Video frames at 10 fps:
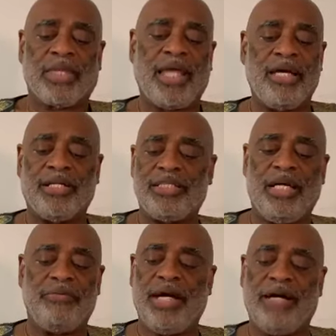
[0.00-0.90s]
they could
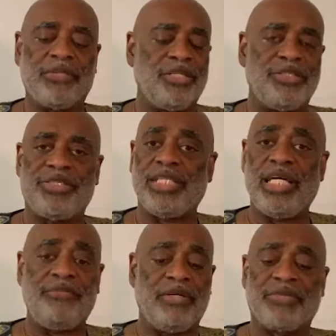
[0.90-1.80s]
never have
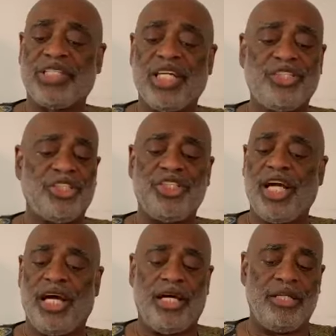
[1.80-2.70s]
conceived of such a
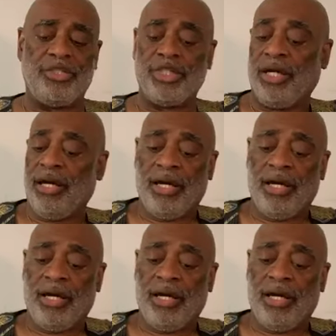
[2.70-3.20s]
change.